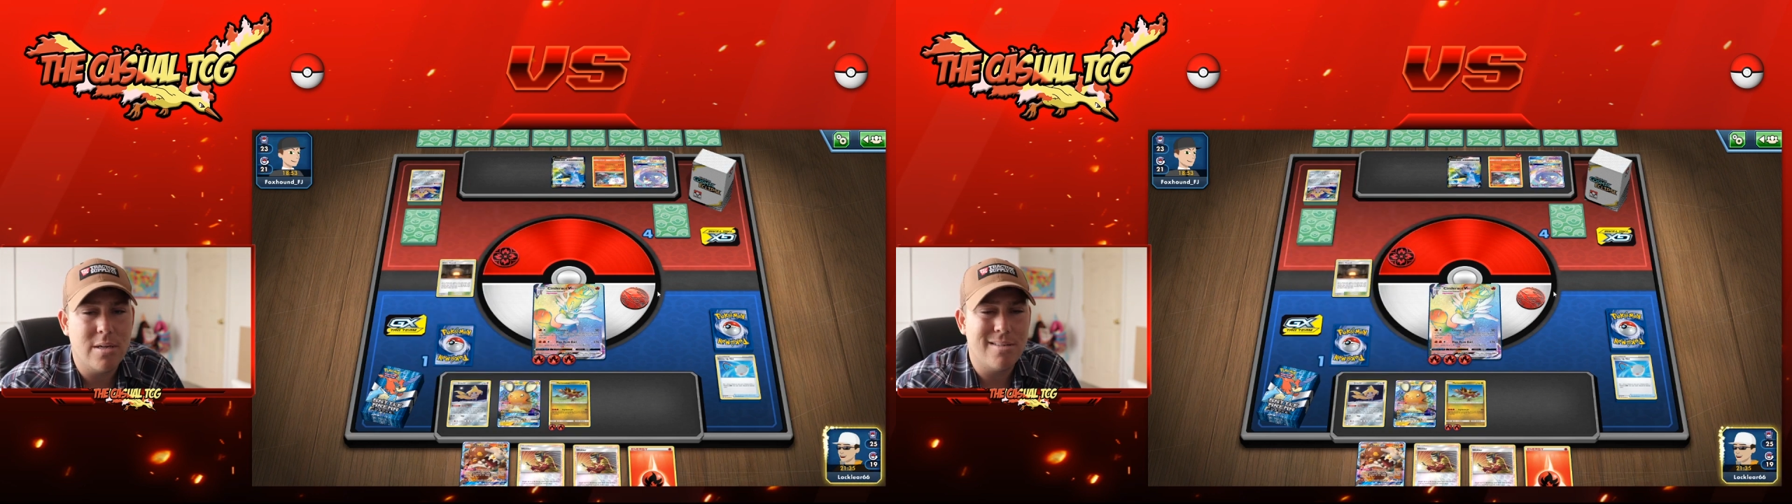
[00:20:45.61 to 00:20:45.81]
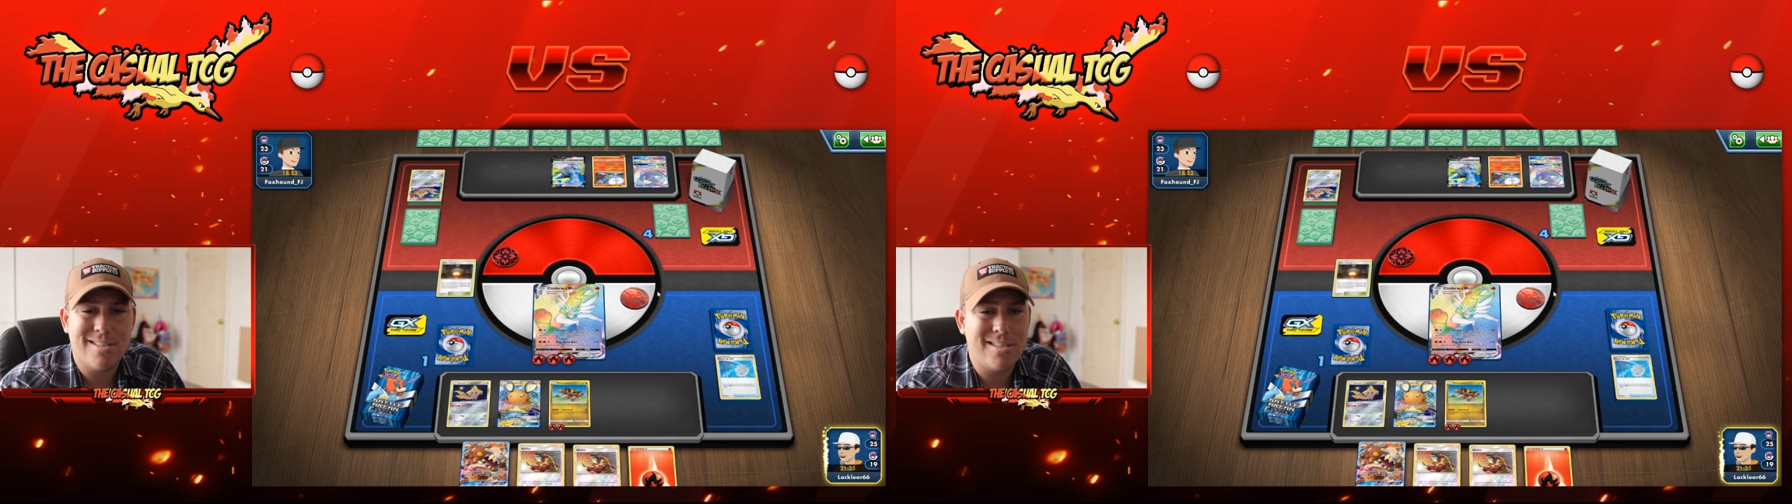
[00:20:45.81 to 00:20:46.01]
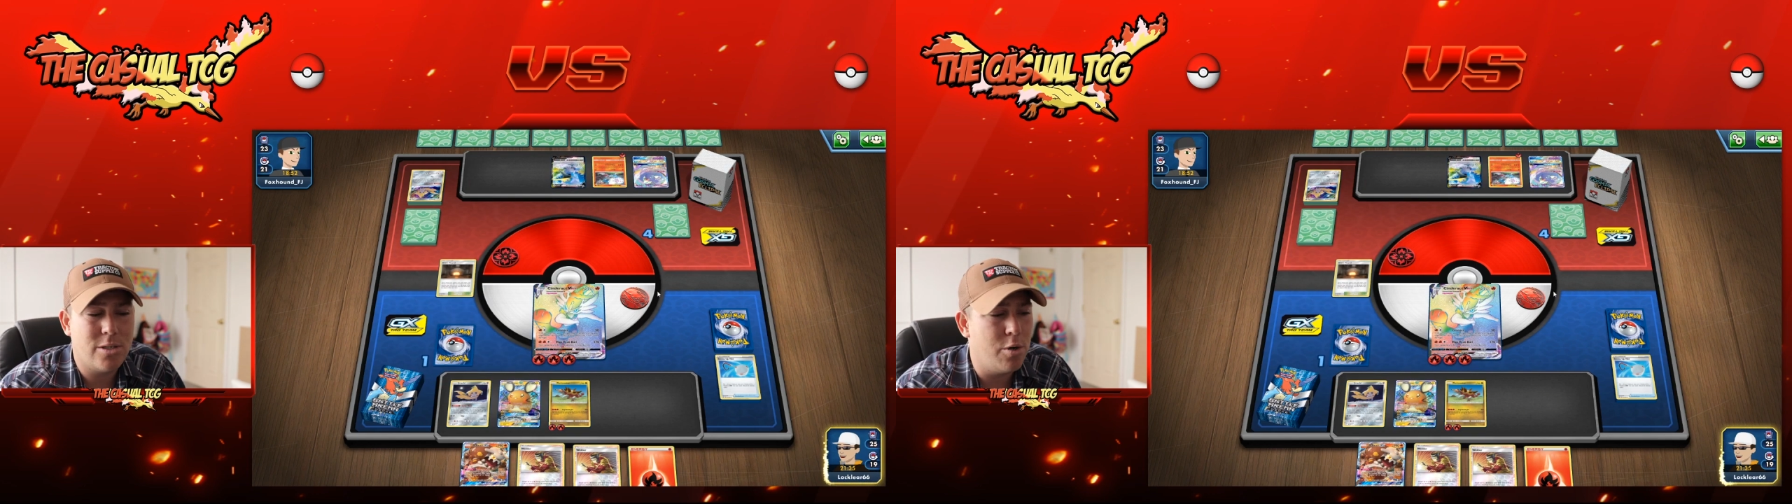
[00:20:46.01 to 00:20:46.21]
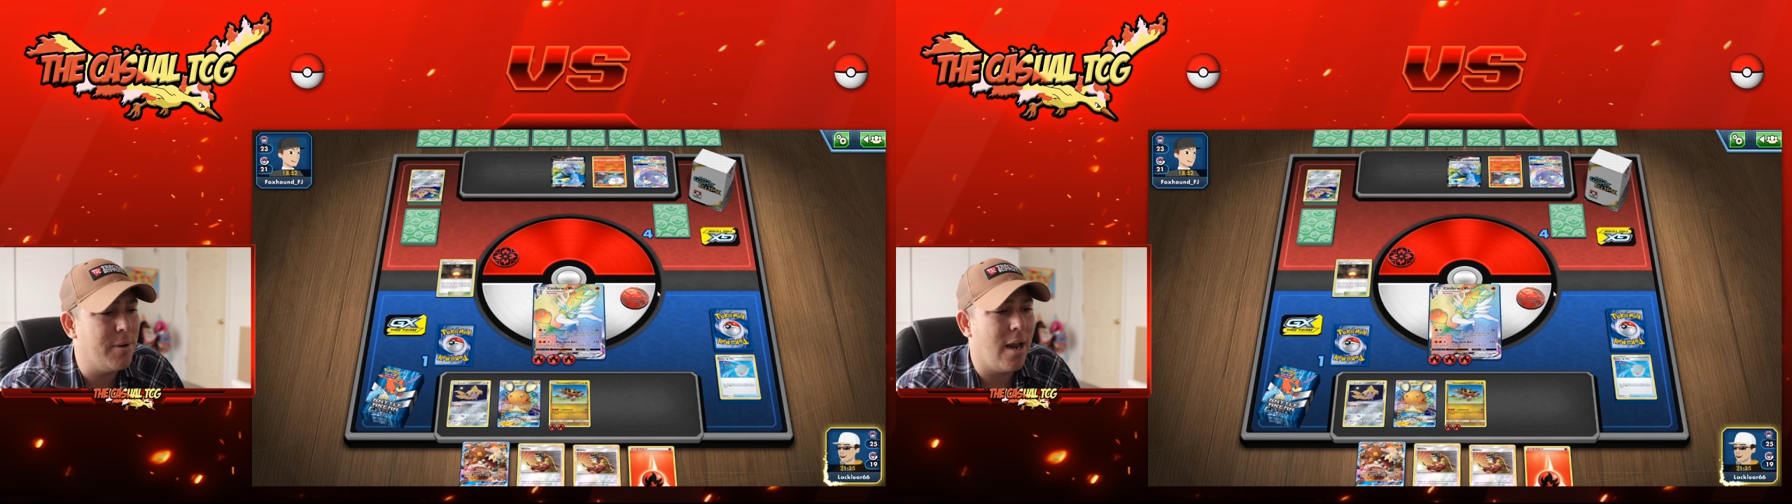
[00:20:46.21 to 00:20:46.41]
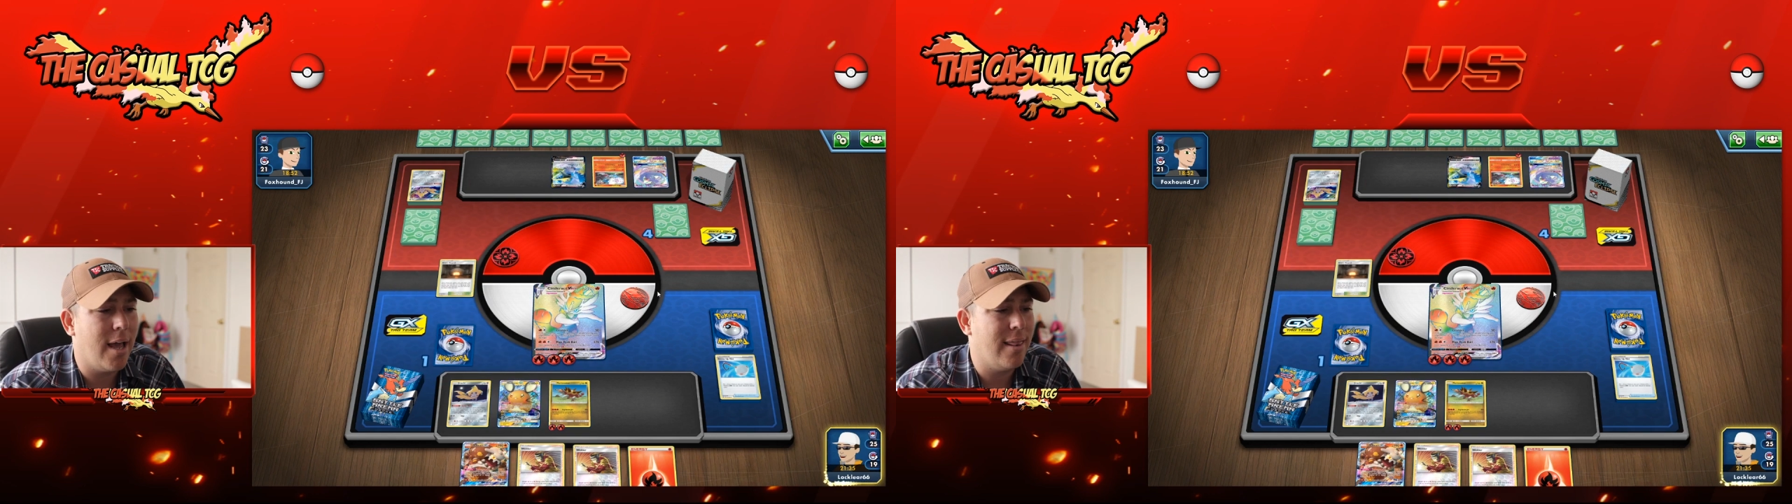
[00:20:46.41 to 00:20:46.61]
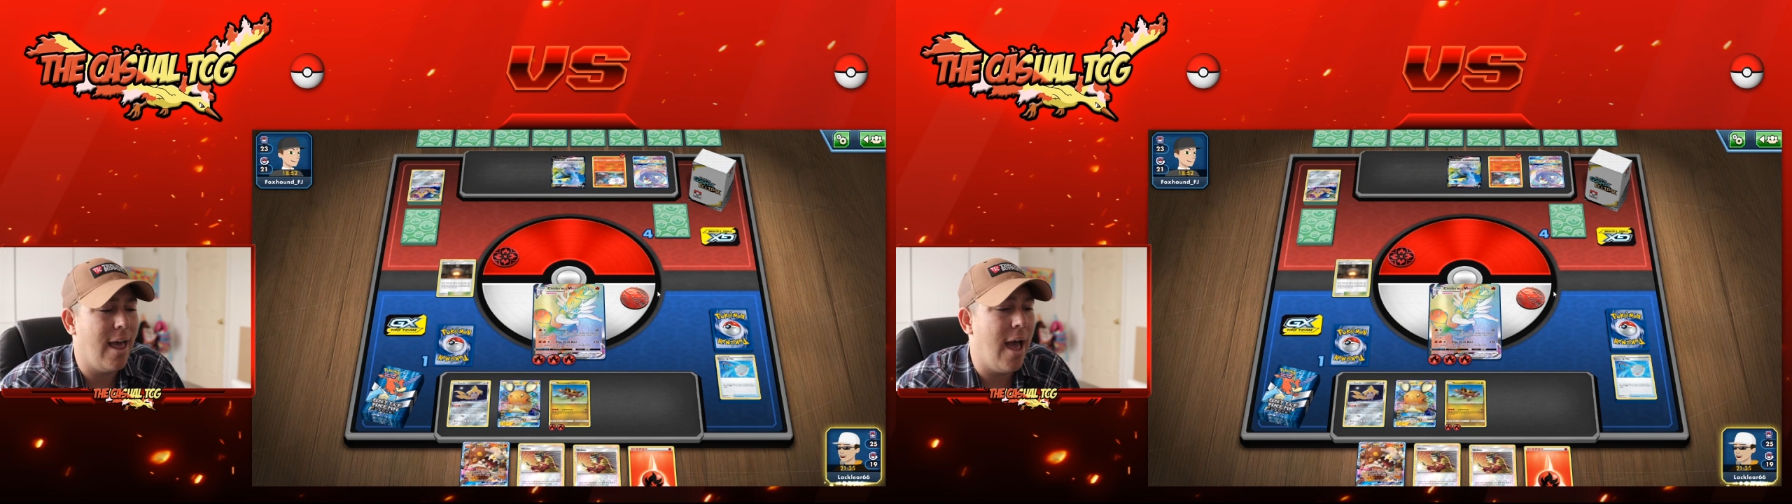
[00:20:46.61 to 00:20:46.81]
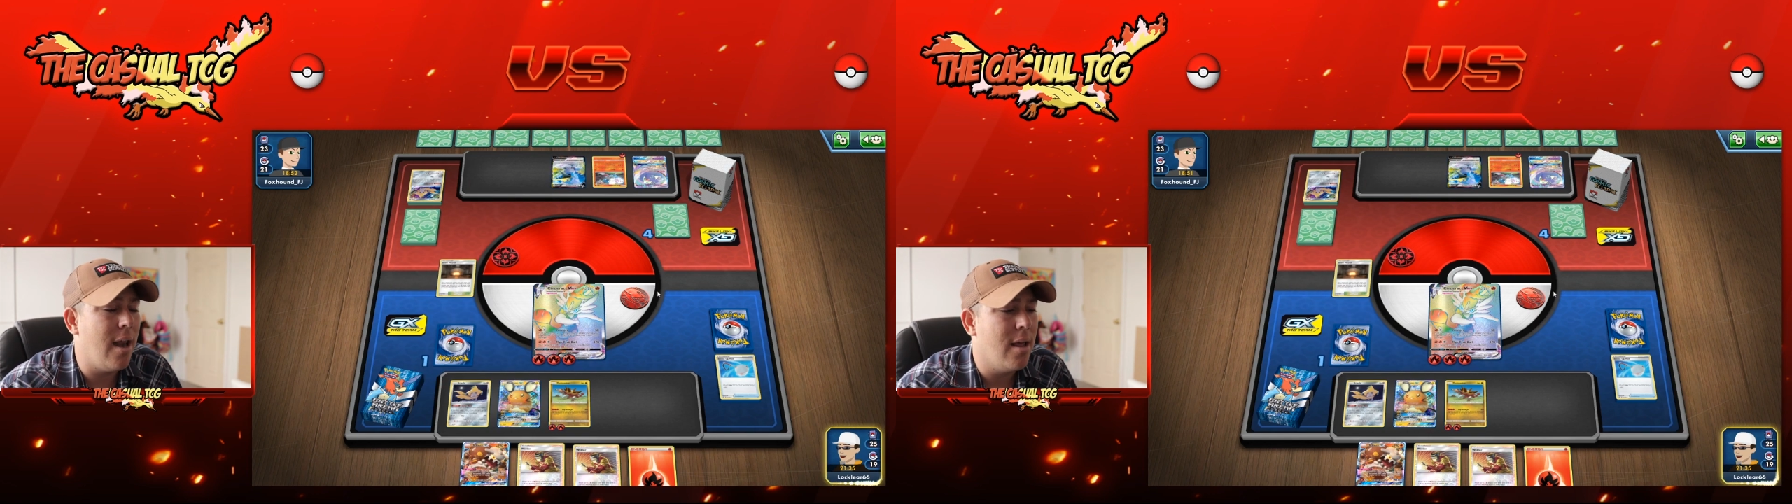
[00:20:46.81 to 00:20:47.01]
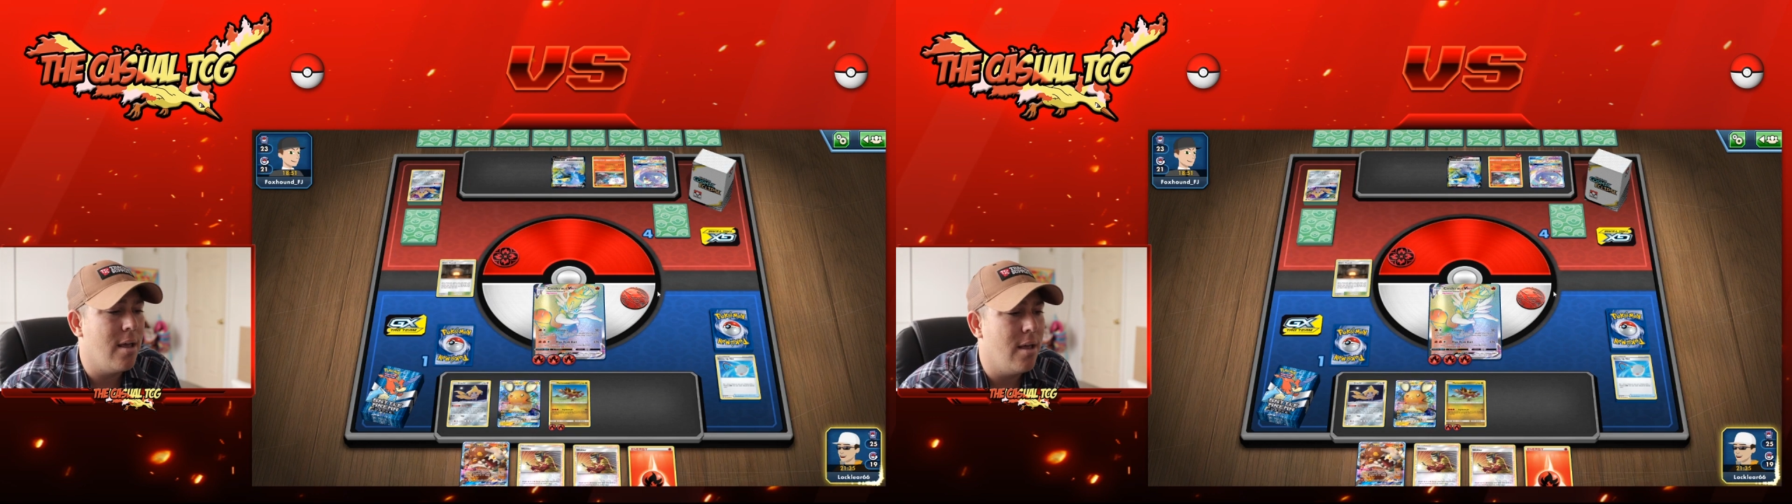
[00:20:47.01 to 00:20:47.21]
stupid like that,